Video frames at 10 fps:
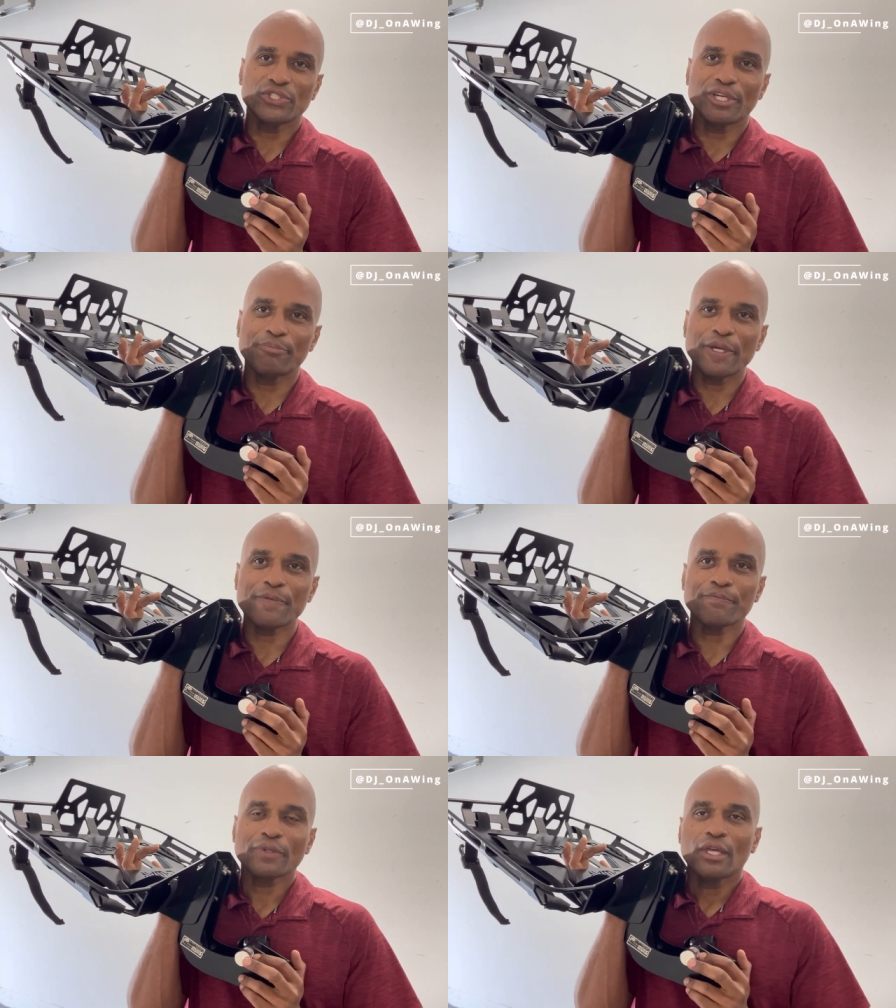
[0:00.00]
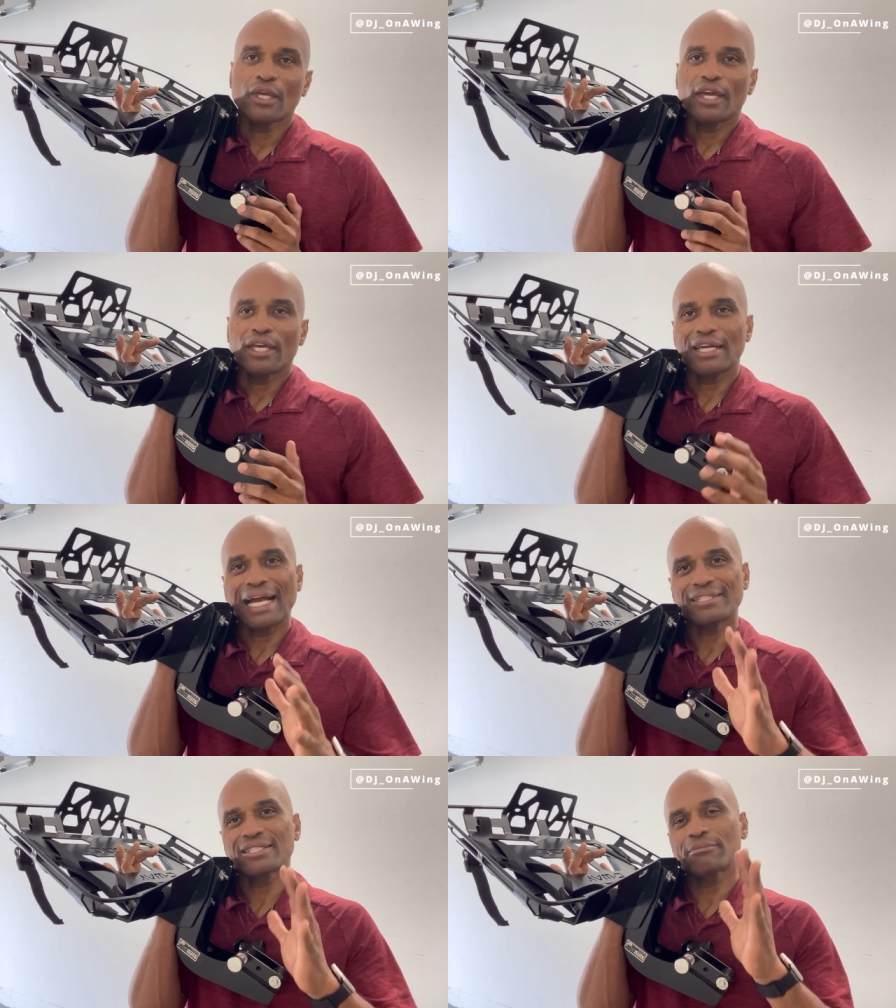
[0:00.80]
shipping. And the
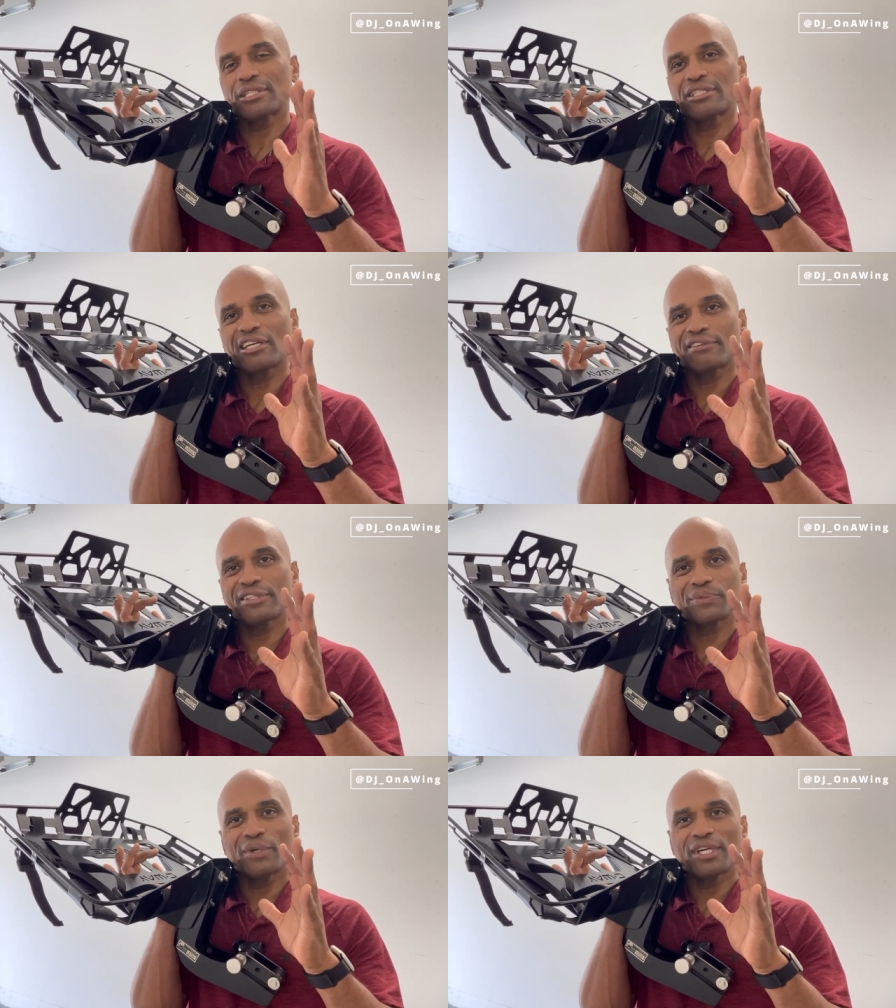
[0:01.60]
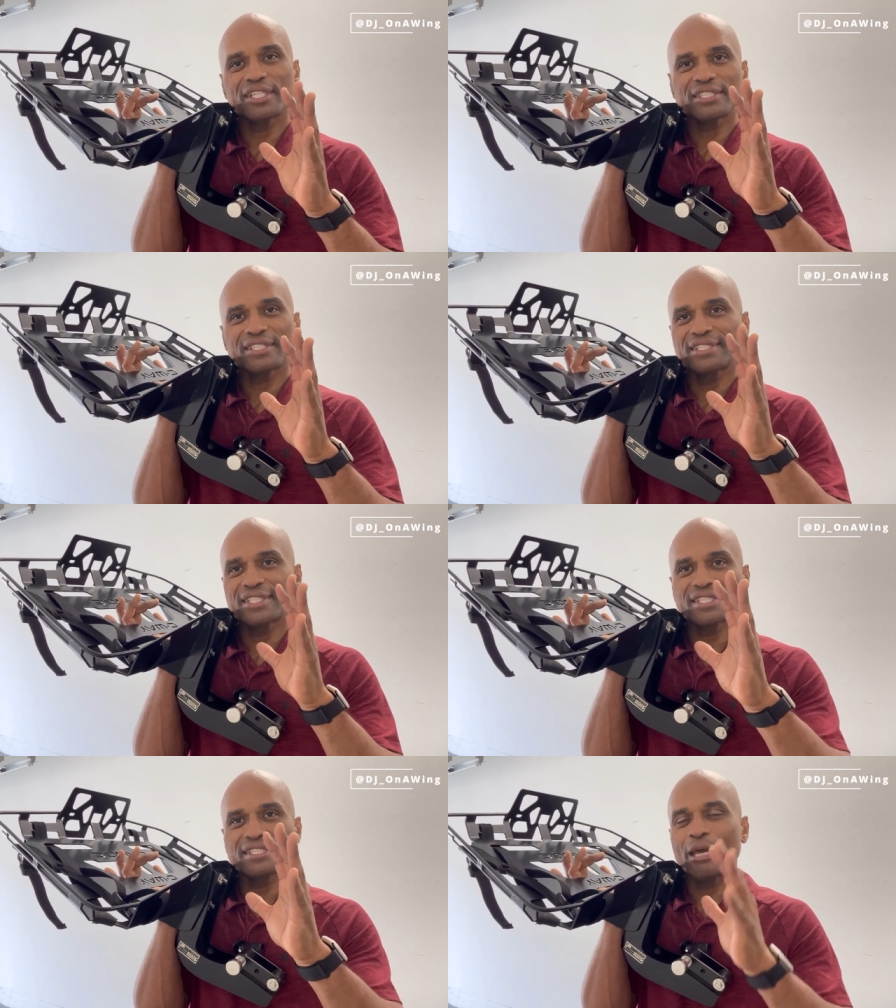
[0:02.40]
customer service was
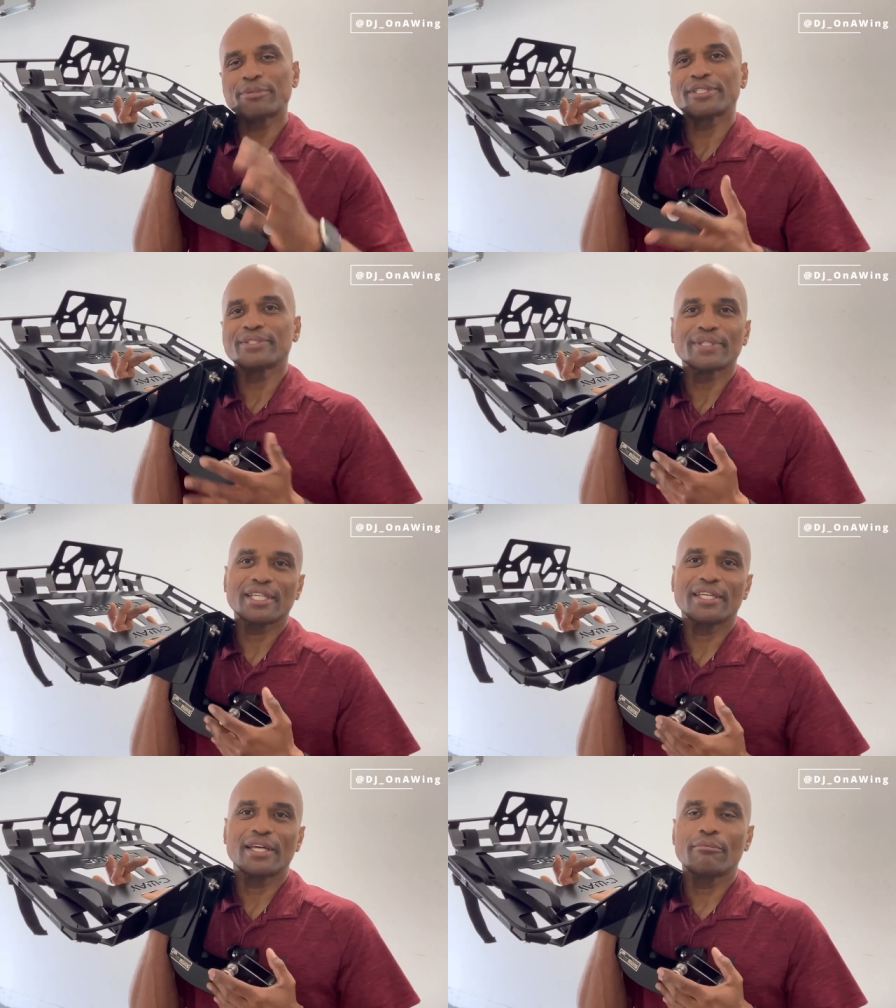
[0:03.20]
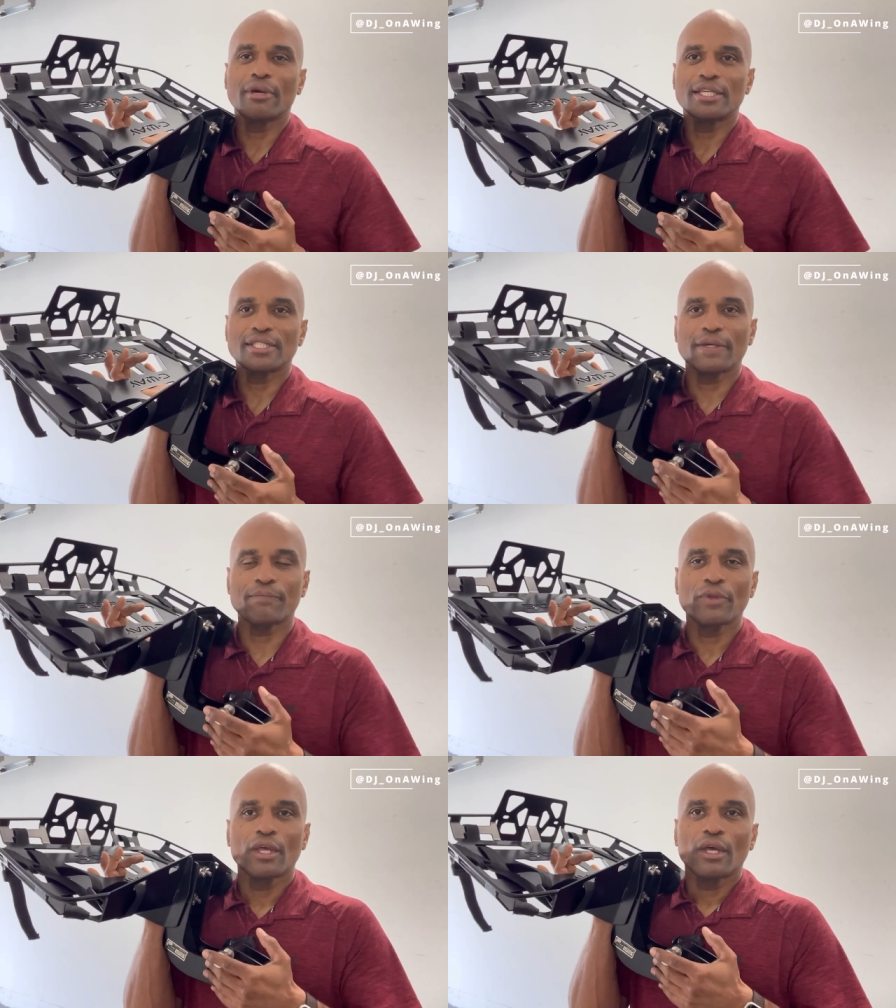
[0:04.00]
just absolutely amazing.